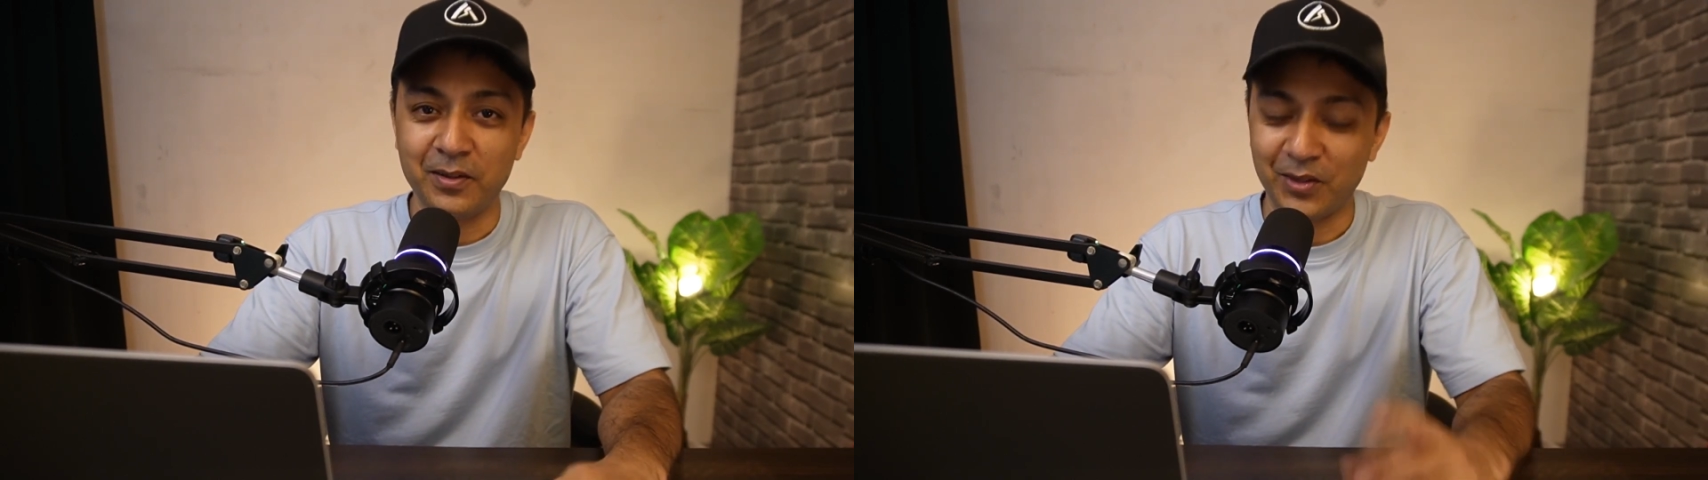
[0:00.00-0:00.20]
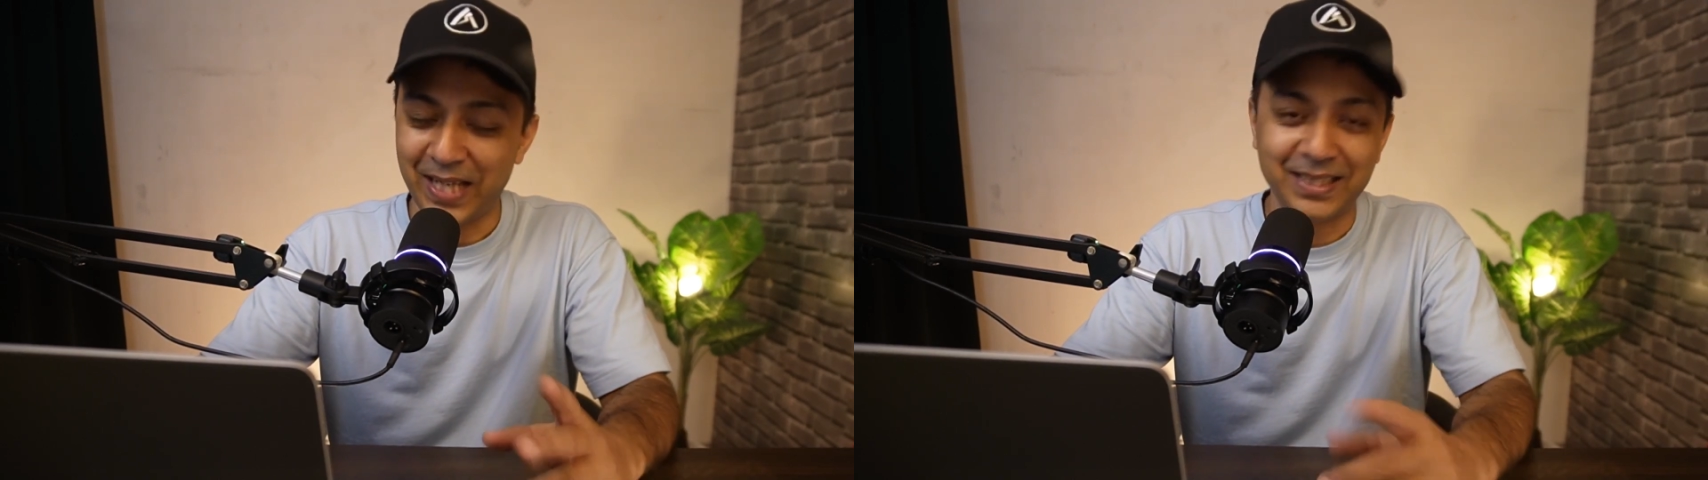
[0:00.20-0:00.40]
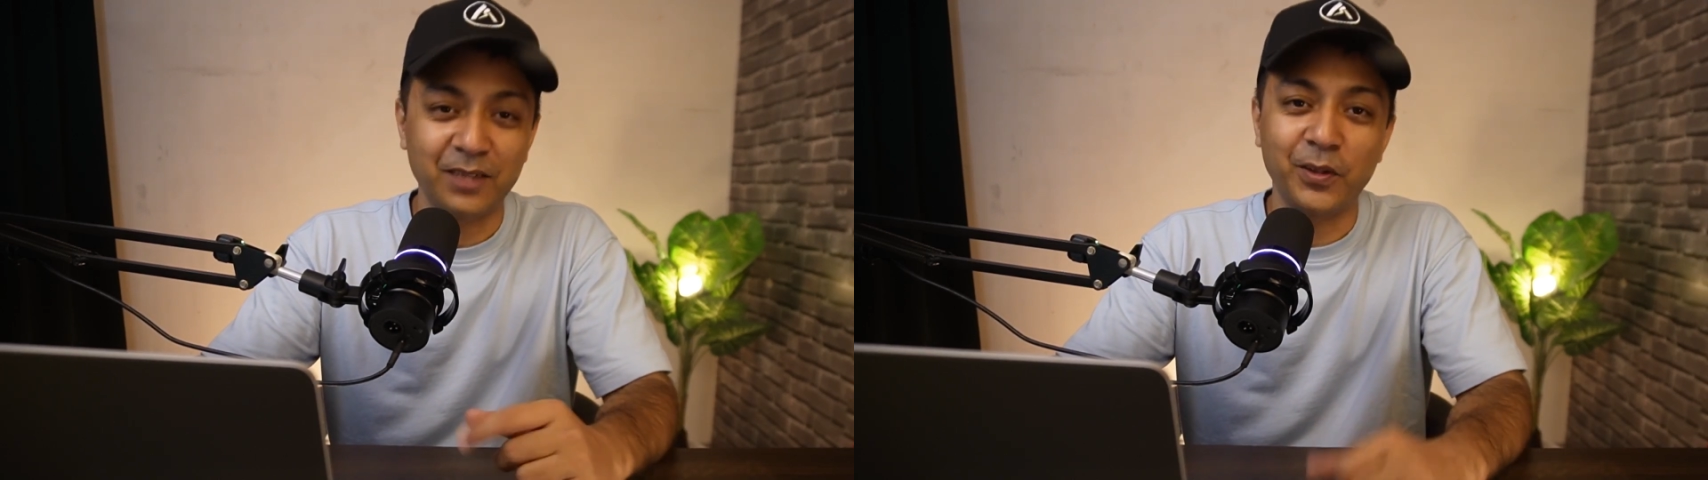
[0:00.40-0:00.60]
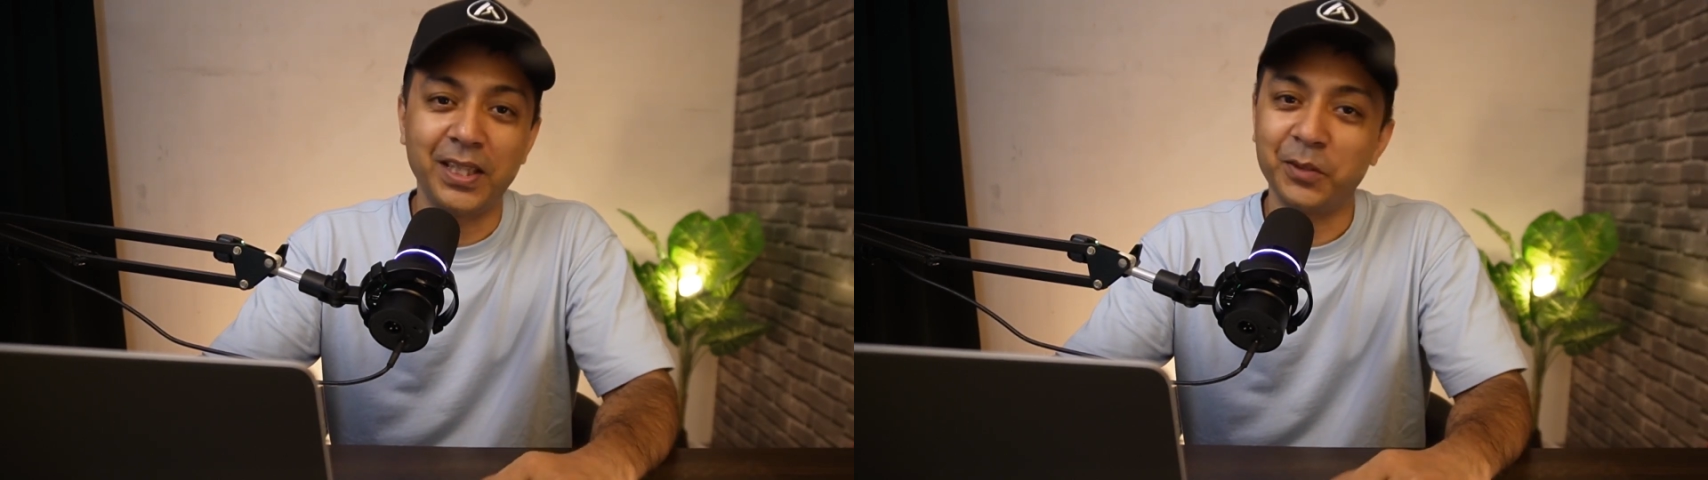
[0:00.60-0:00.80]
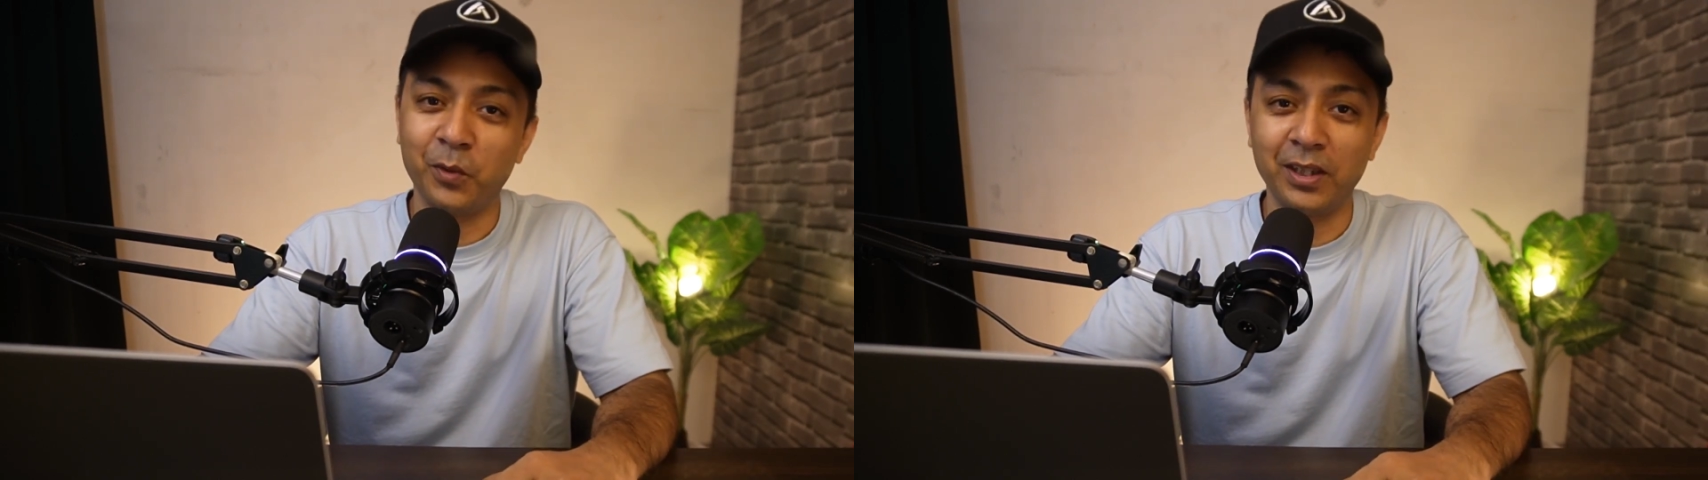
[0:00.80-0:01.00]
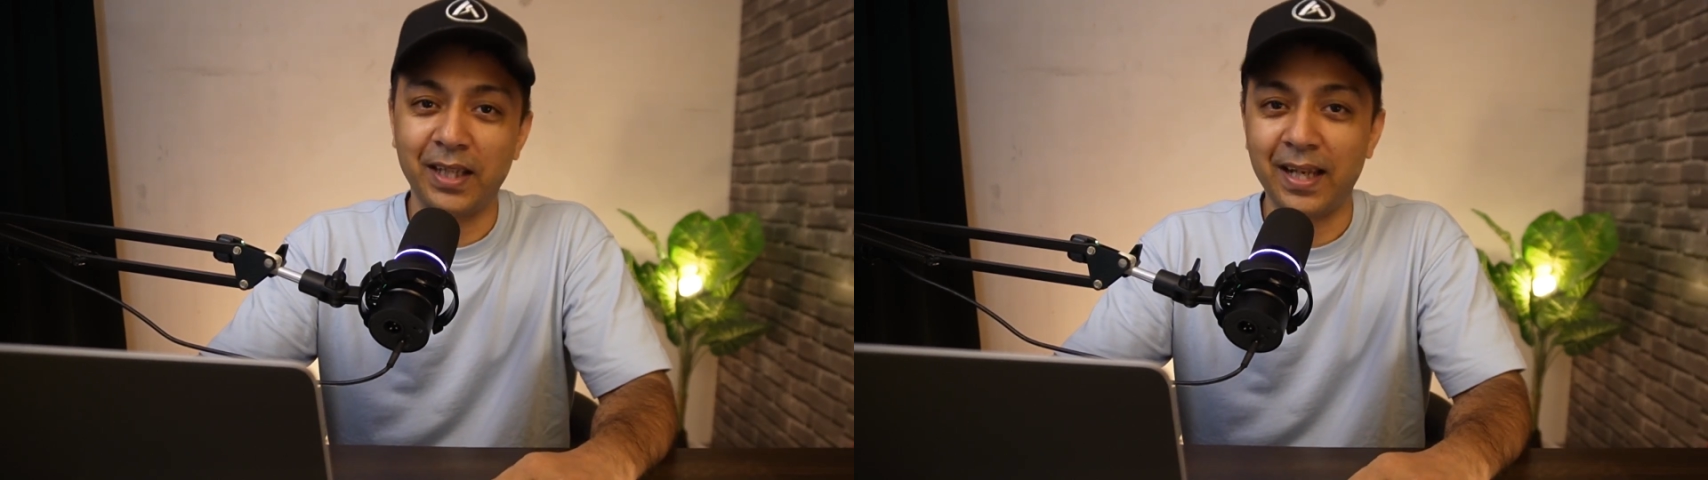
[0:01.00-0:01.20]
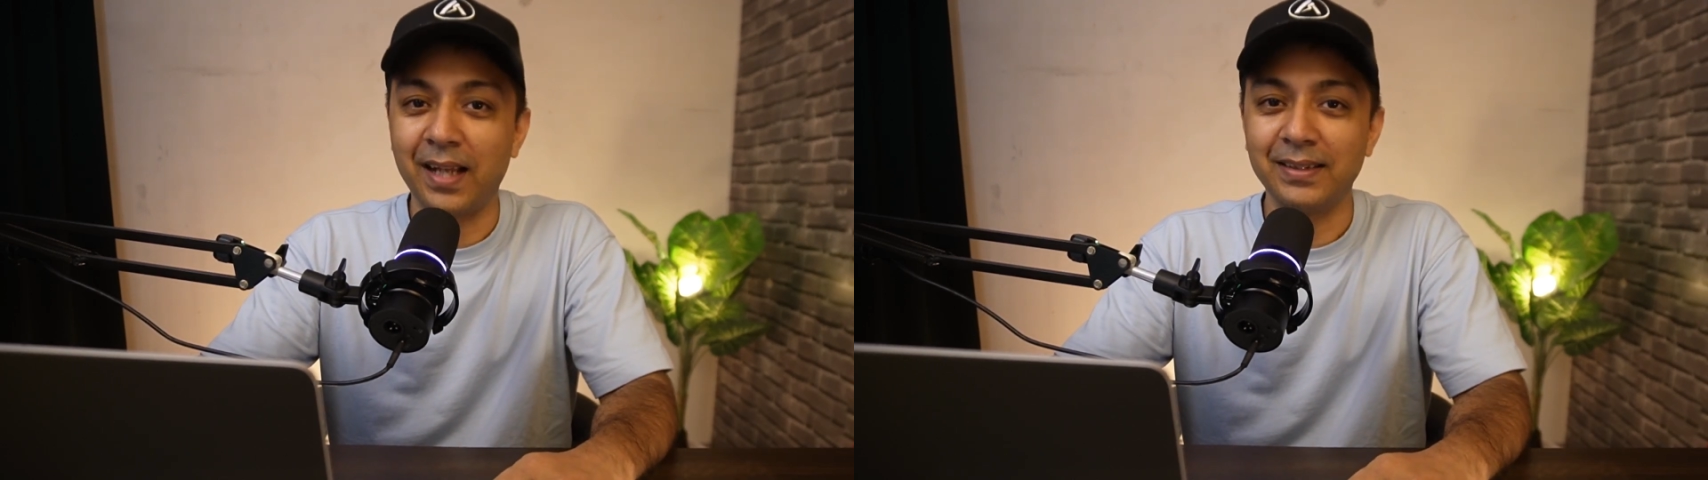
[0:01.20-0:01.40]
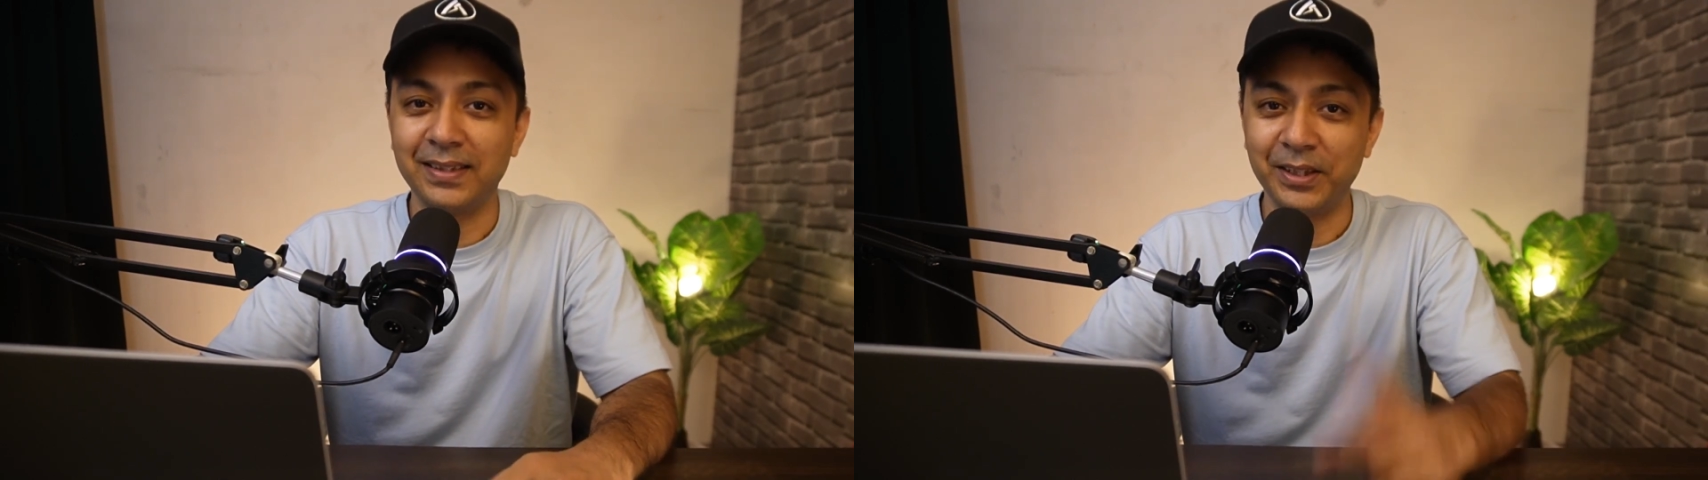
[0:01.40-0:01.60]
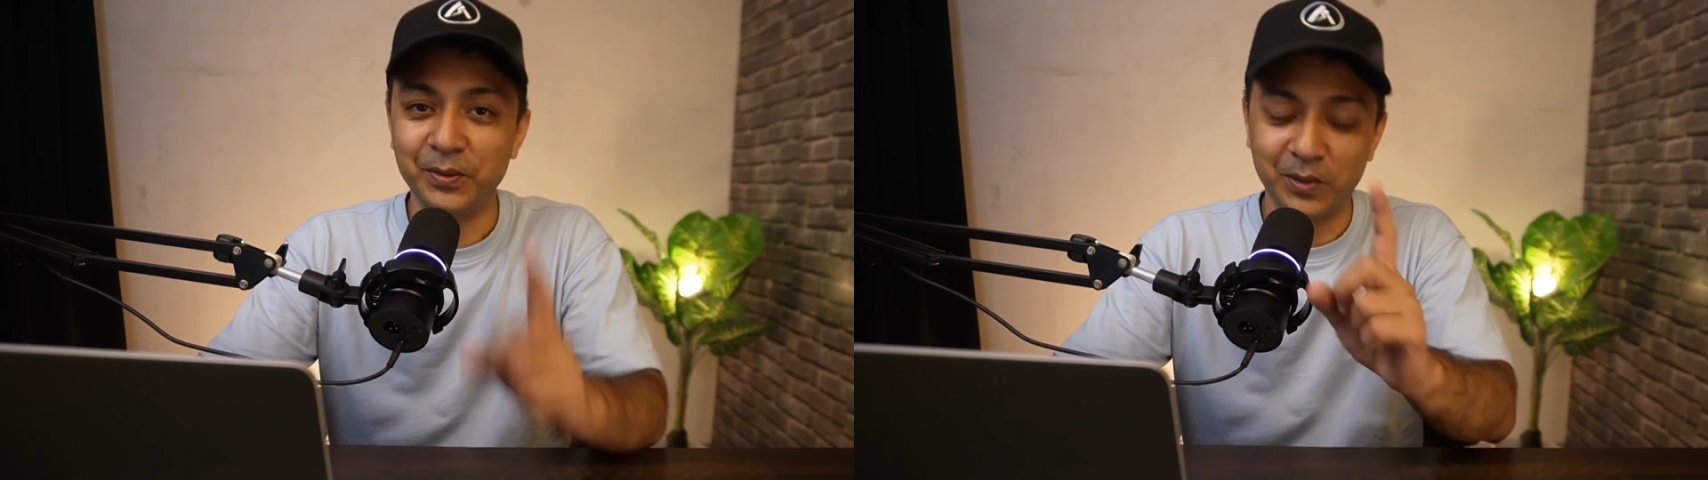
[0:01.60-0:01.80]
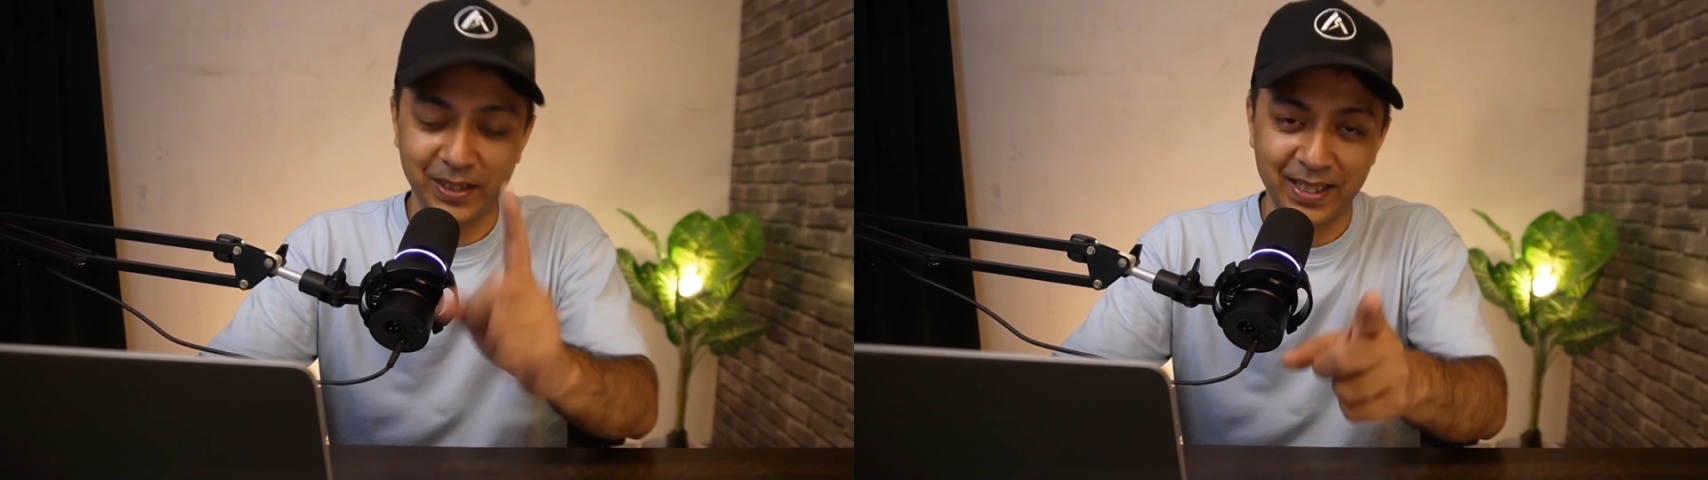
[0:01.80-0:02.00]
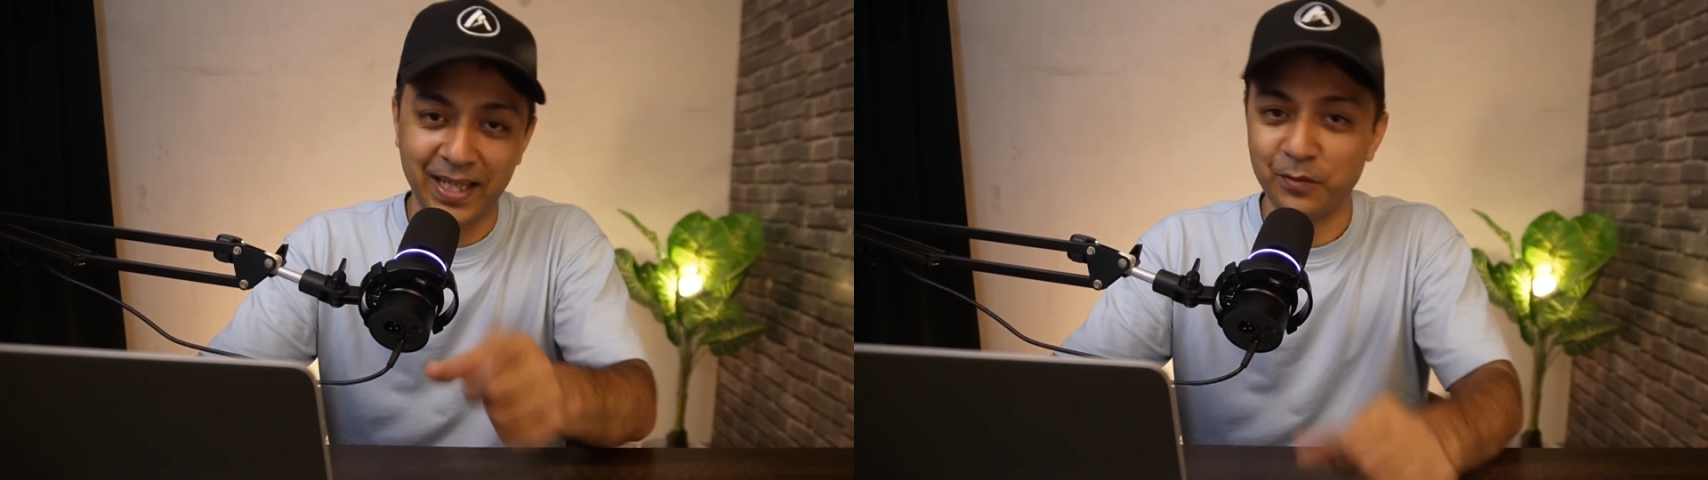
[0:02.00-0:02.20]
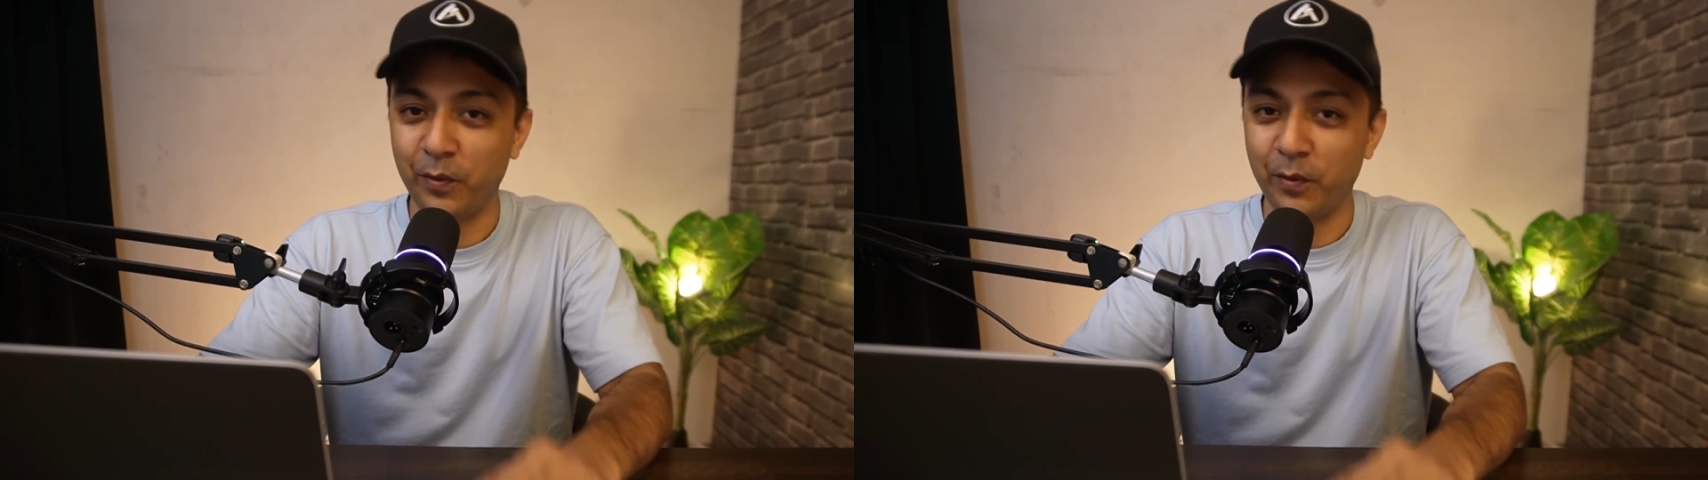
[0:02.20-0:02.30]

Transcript: So that's it for this one and I'll see you in the next